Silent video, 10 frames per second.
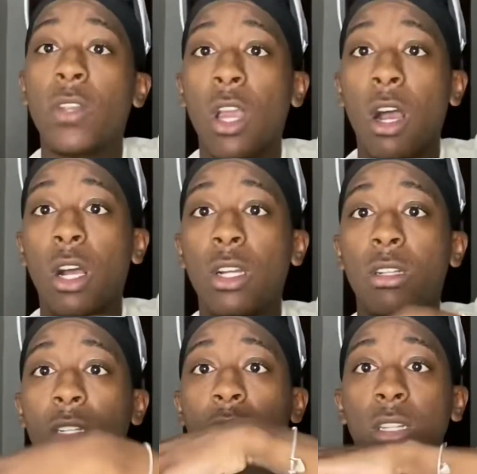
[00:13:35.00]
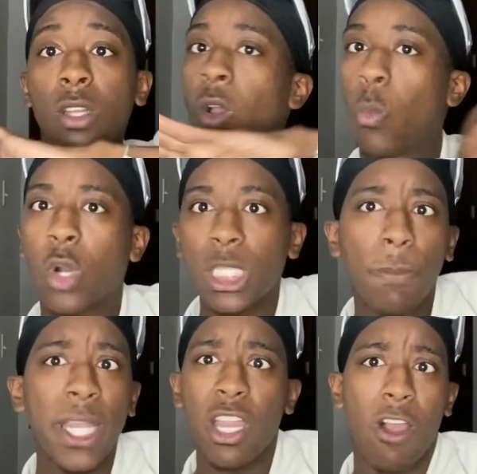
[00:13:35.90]
y'all, we're
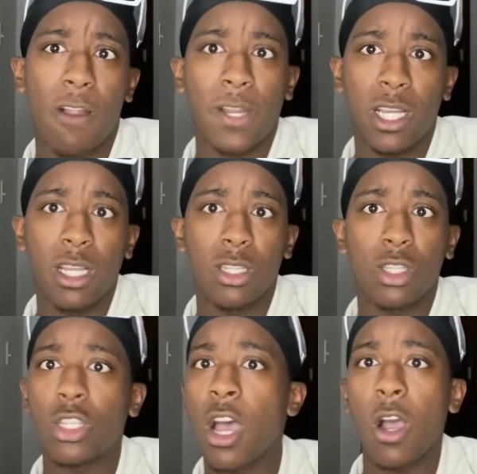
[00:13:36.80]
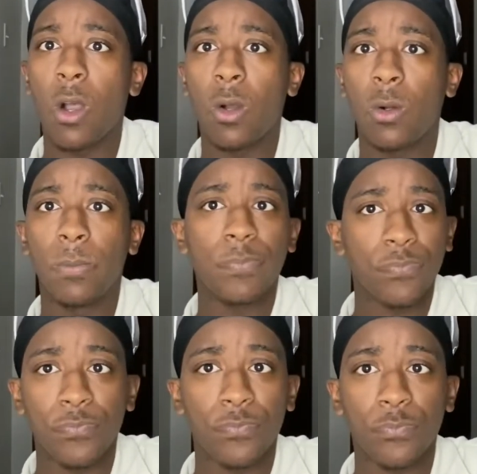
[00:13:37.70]
spending already. So
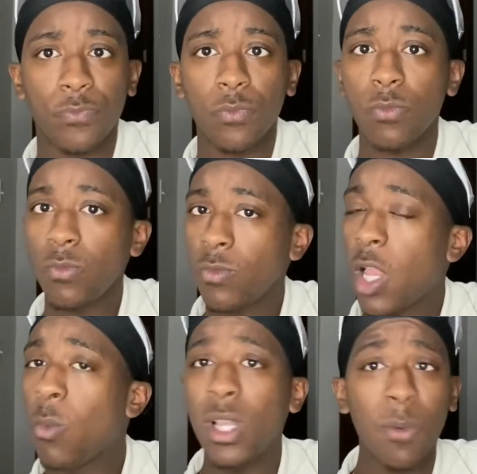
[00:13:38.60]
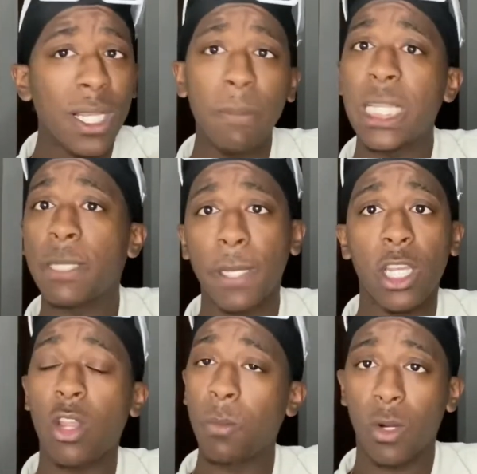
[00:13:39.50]
we don't want to be spending
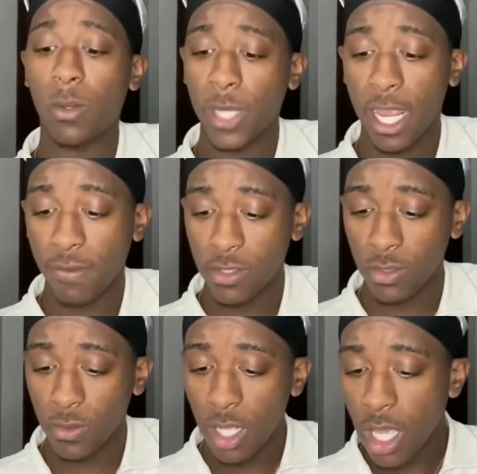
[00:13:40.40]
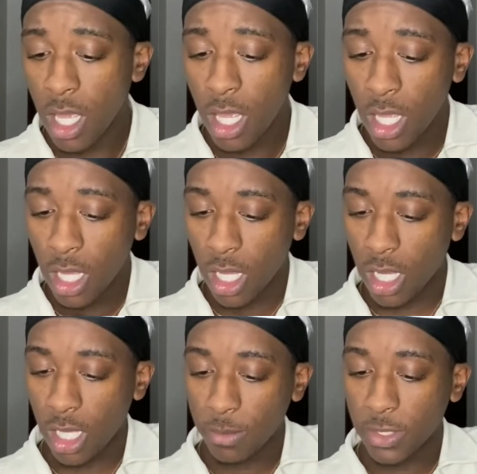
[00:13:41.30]
no more than we have
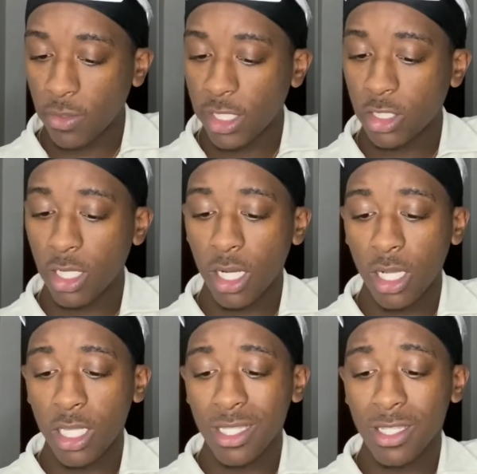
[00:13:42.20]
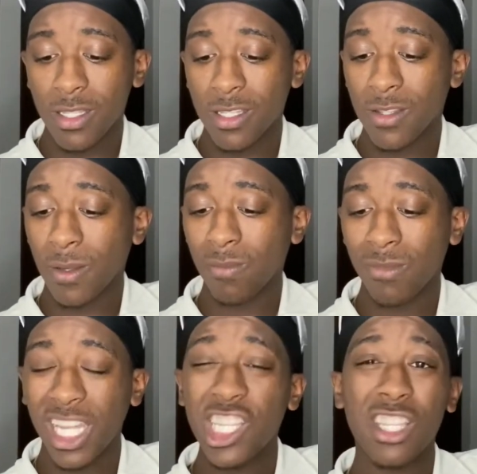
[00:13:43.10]
to. So insurance,
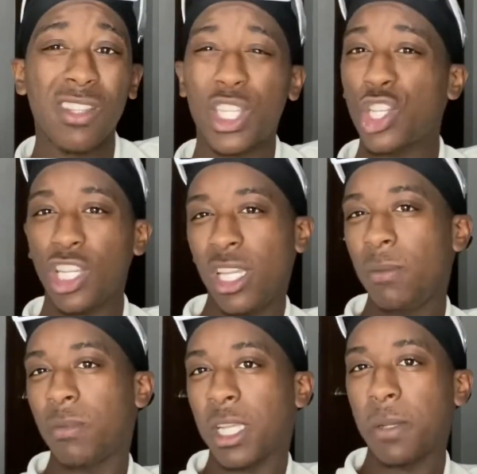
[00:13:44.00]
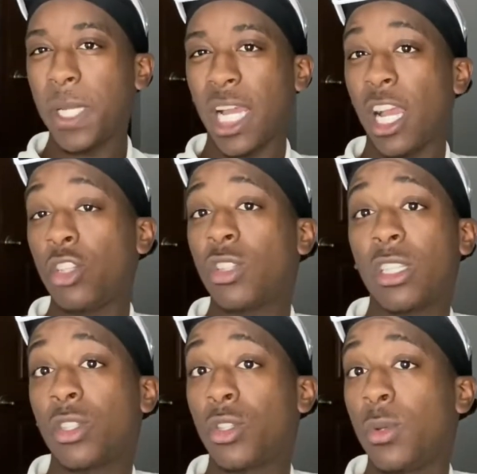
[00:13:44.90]
it's cheap. It could be $100
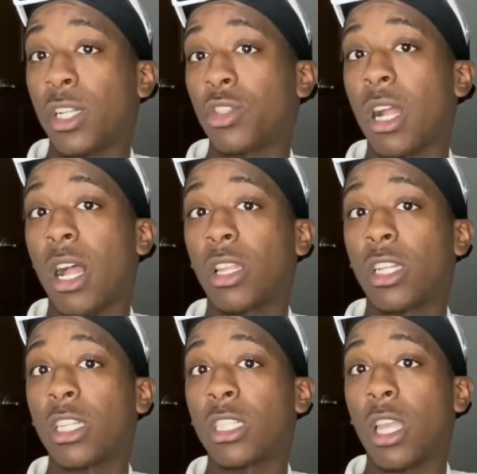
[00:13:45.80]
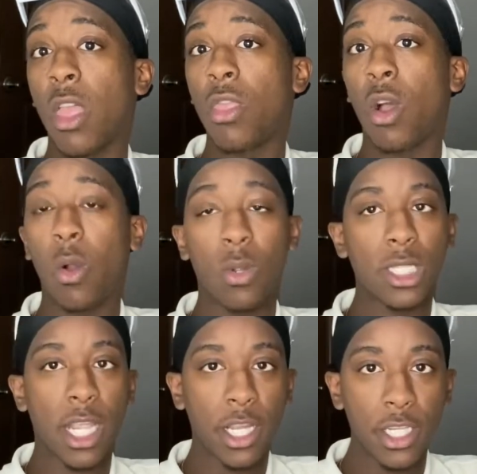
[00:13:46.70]
to $200 the whole
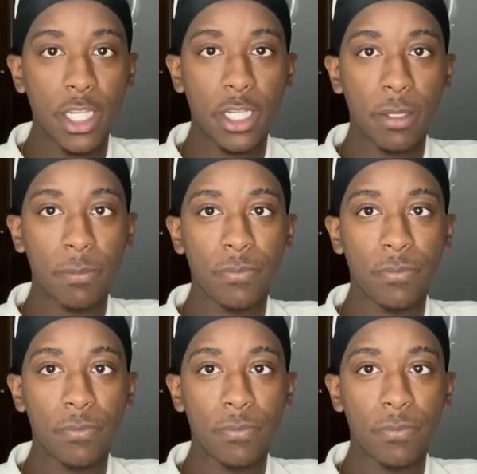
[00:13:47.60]
entire year.